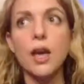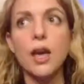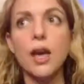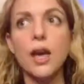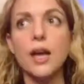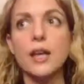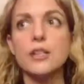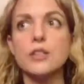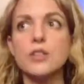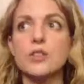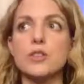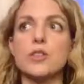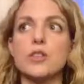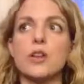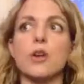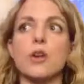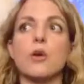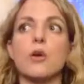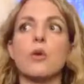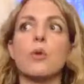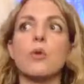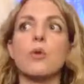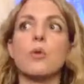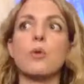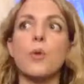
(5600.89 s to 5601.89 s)
And
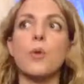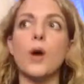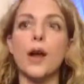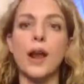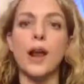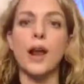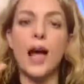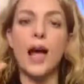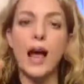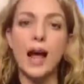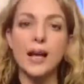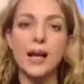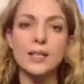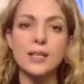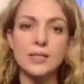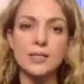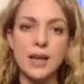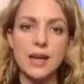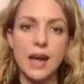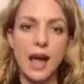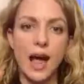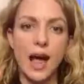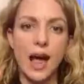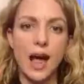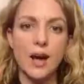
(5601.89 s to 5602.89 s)
so what has to
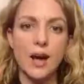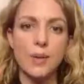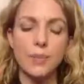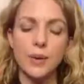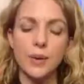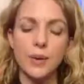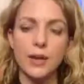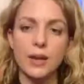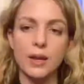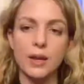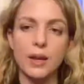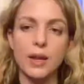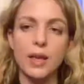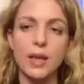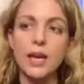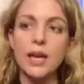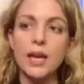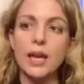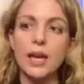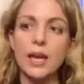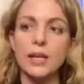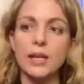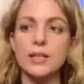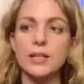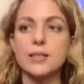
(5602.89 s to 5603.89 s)
happen
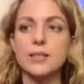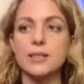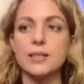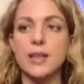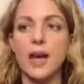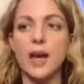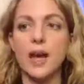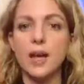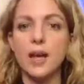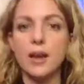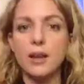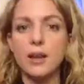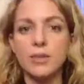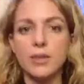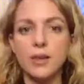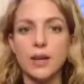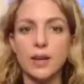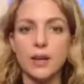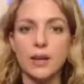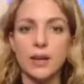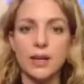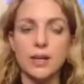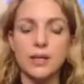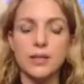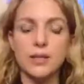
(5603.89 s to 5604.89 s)
is that
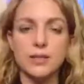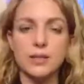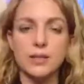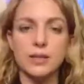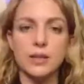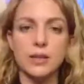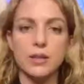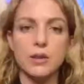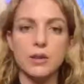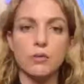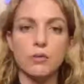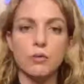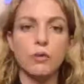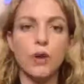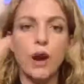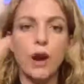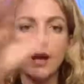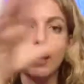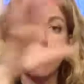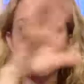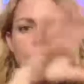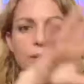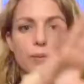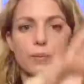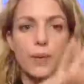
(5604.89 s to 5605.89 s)
there is the
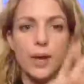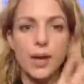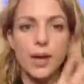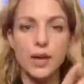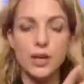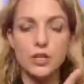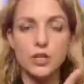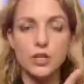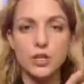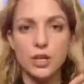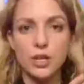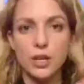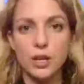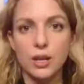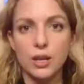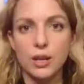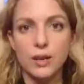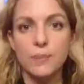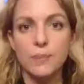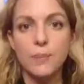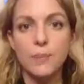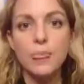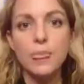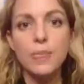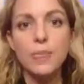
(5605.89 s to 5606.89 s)
reclamation